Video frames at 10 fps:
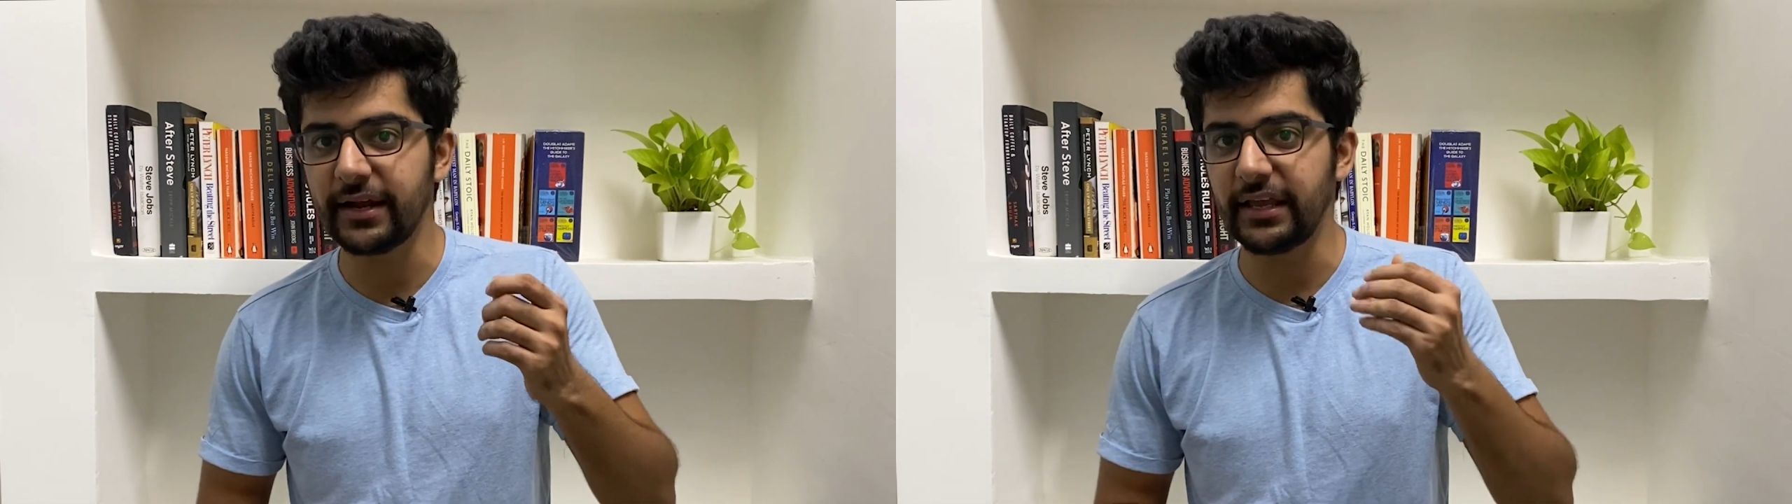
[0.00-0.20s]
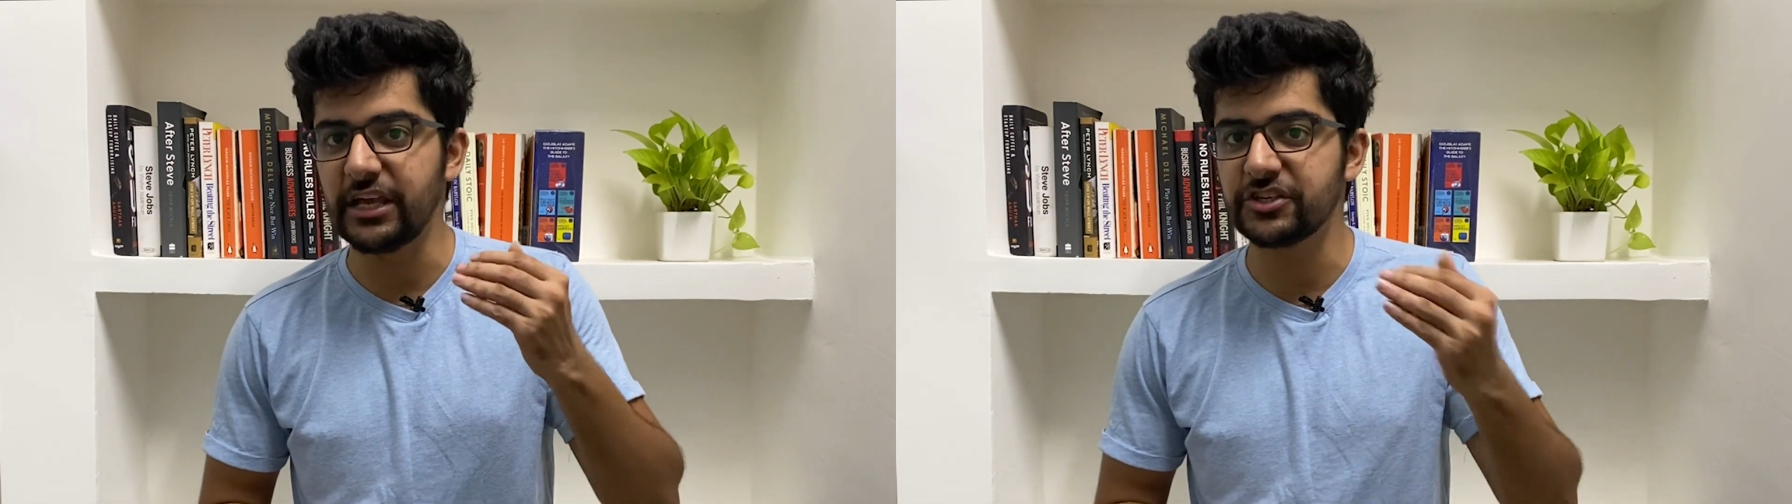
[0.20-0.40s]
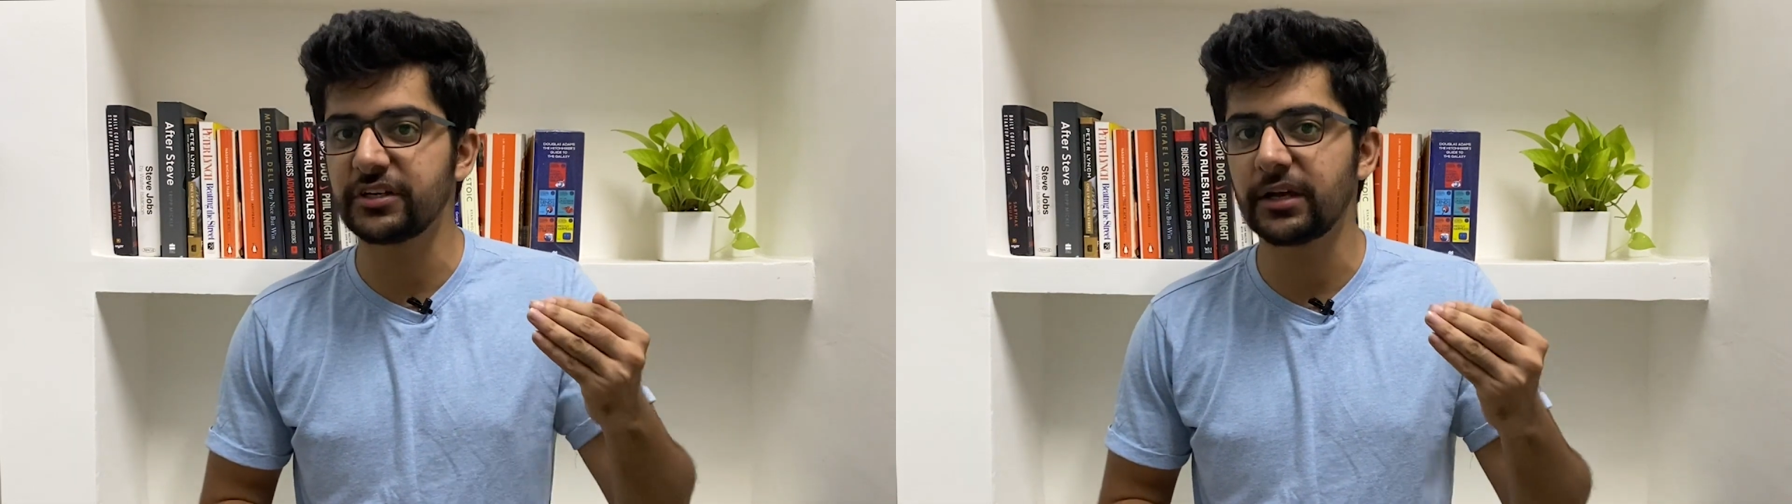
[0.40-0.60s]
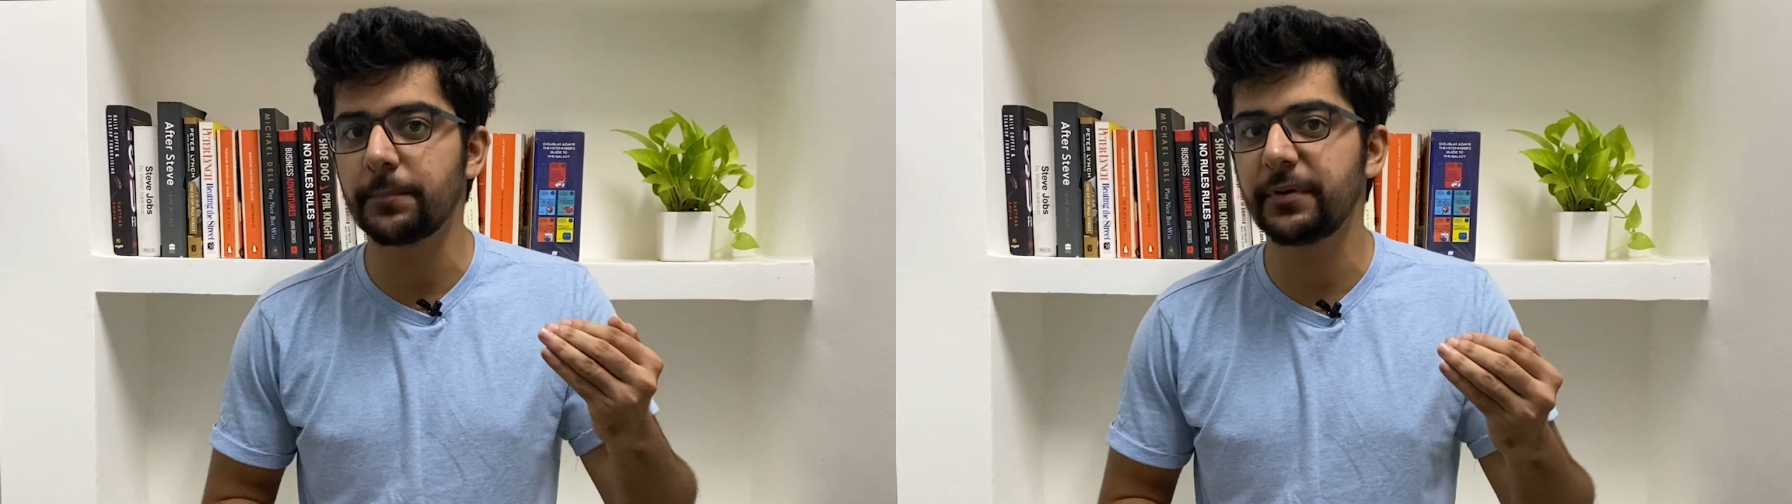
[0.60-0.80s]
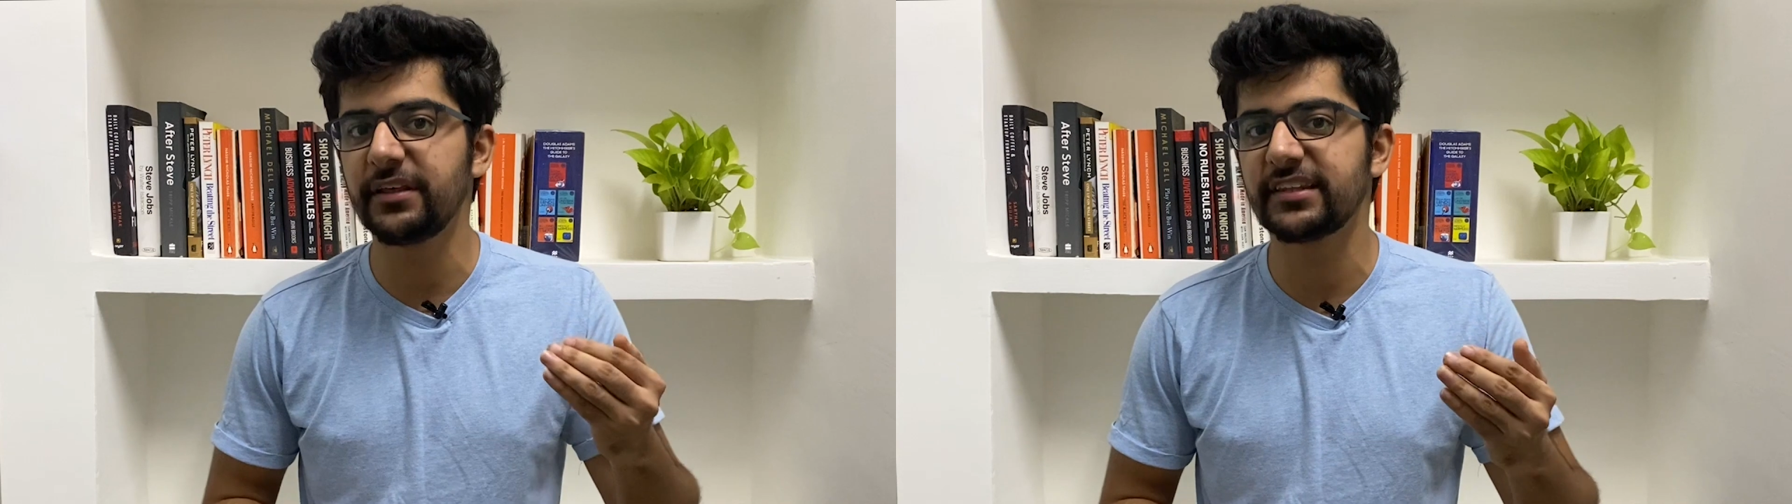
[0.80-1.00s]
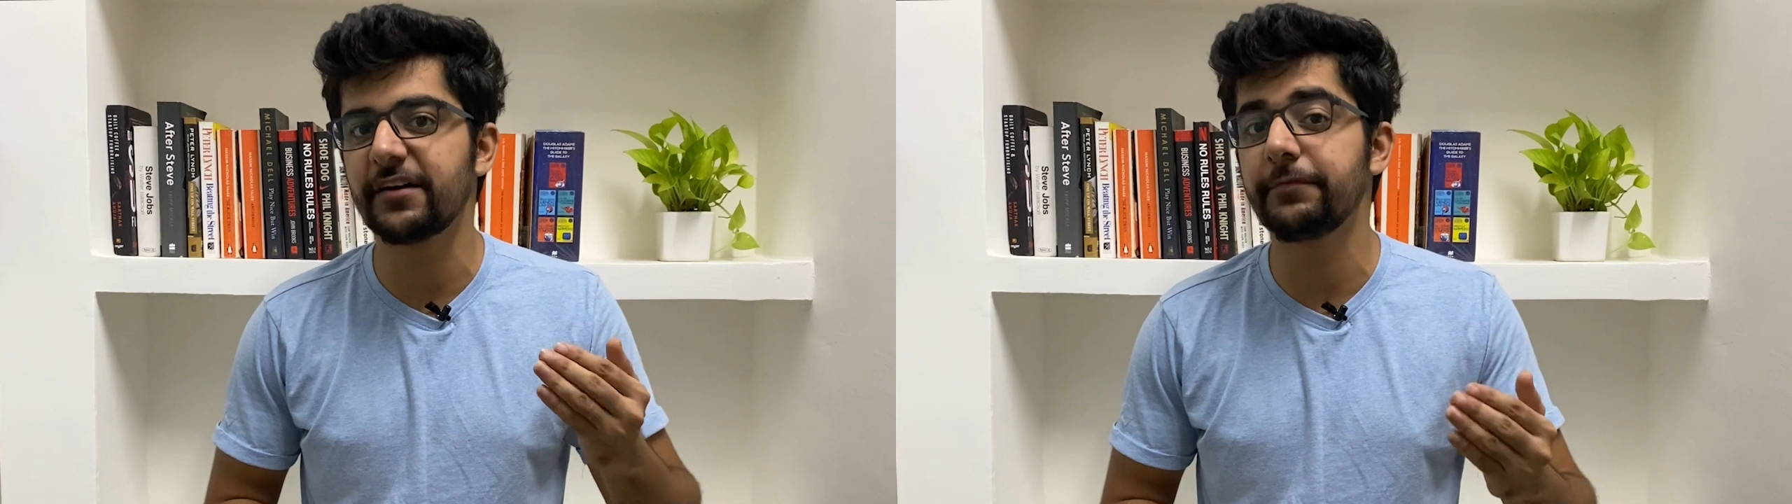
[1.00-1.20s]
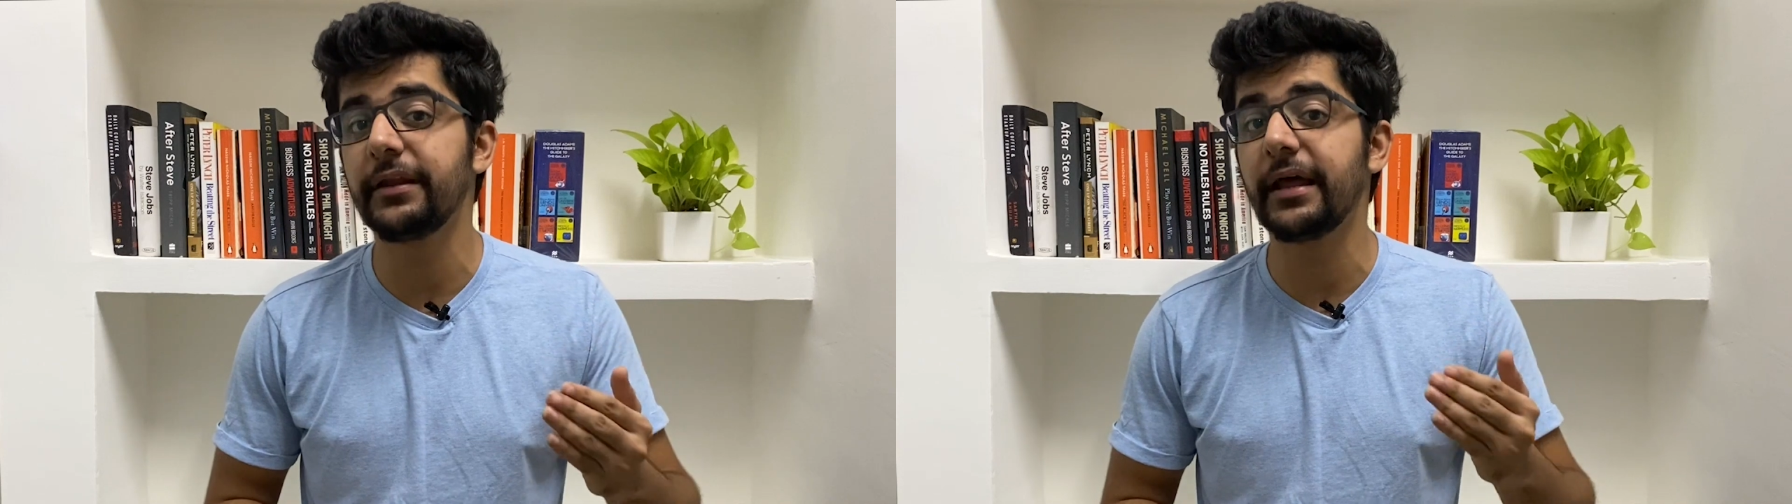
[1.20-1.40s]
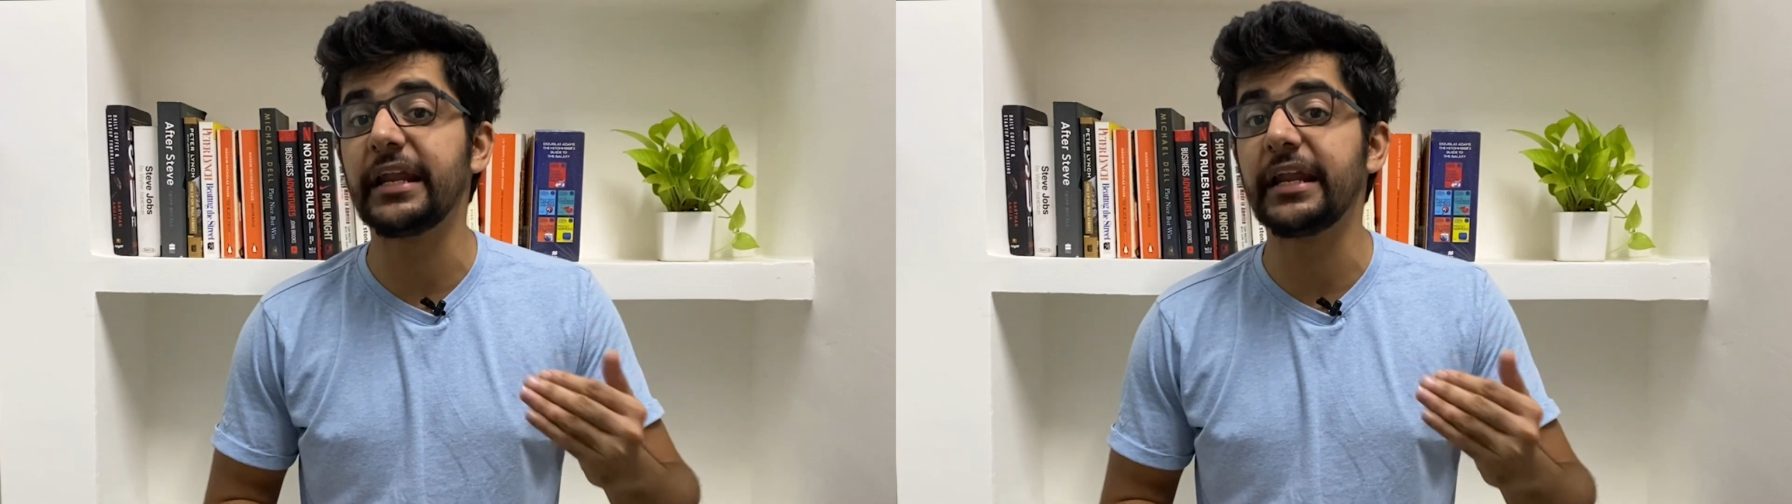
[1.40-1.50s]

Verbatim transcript: that Asian companies have been